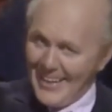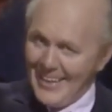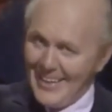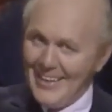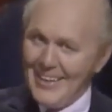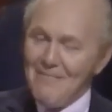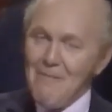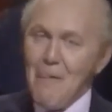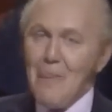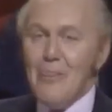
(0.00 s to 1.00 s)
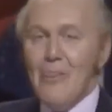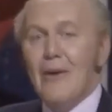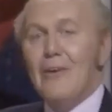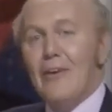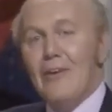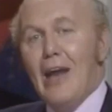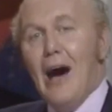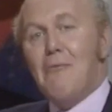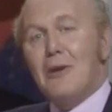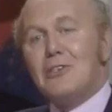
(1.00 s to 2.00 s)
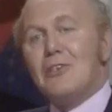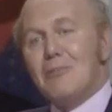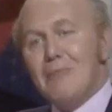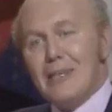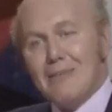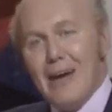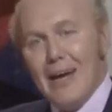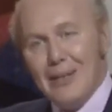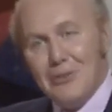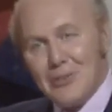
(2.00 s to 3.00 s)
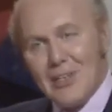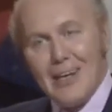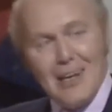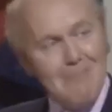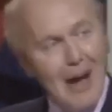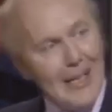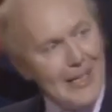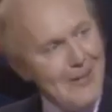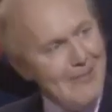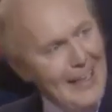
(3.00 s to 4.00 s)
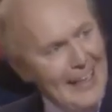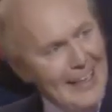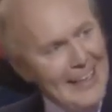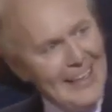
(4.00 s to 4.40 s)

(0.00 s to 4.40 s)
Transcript: now I want you to meet the man who said it, Mike Newman.